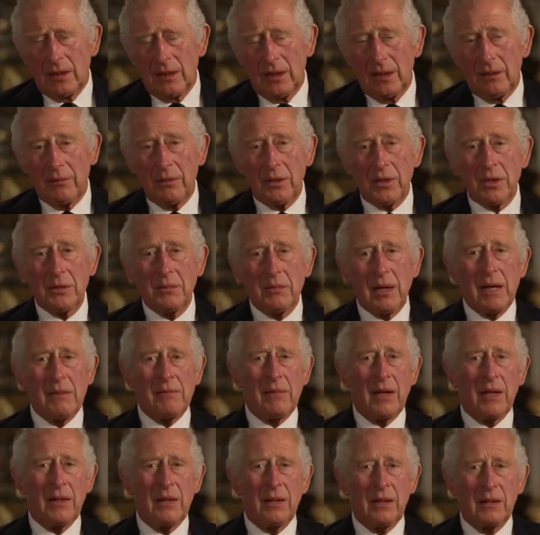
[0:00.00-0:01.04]
in which my
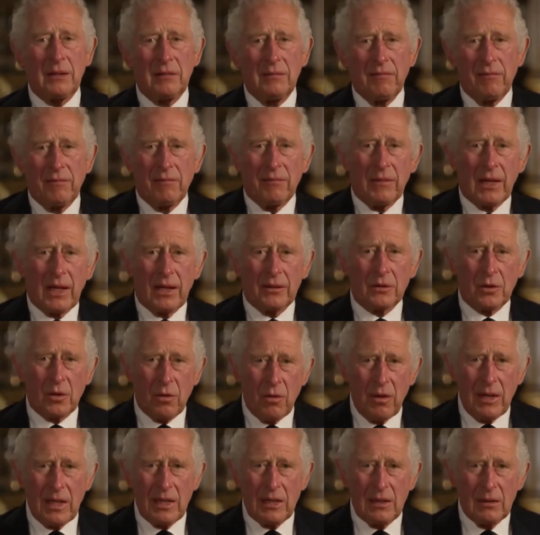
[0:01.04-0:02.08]
mother, as
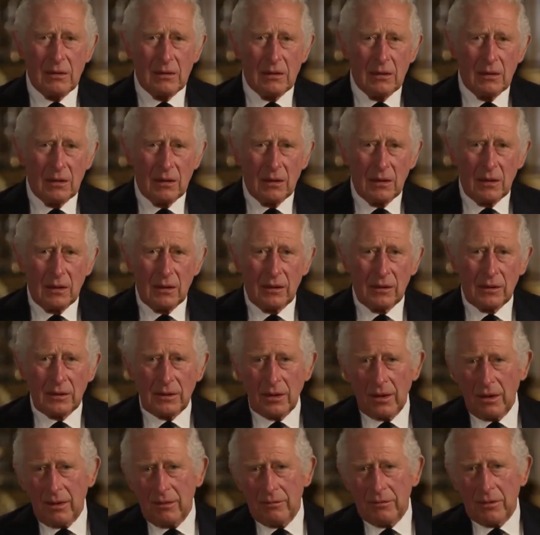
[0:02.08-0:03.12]
Queen,
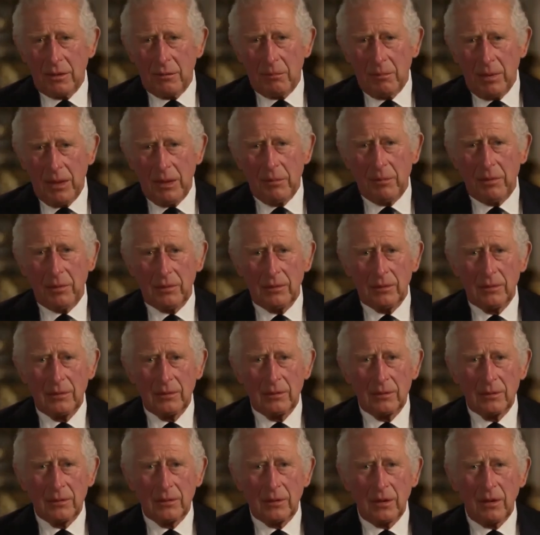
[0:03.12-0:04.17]
served the people
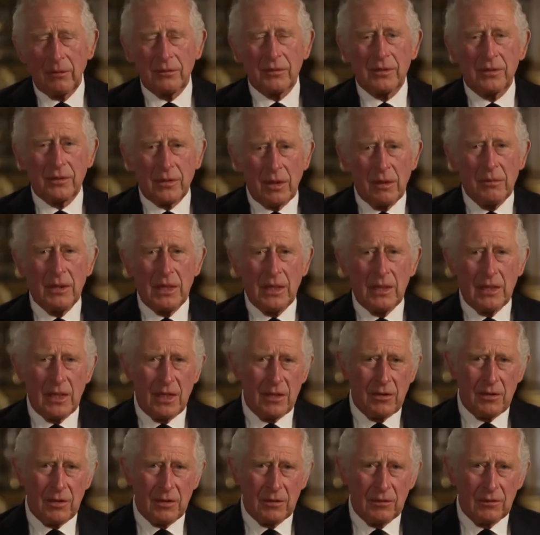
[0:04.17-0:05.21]
of so many
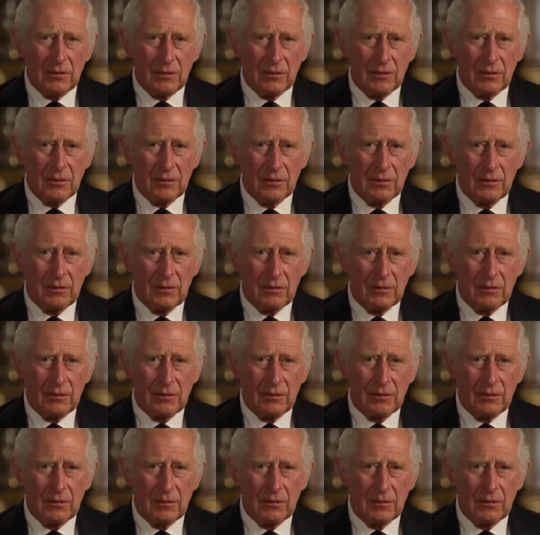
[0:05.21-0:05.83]
nations.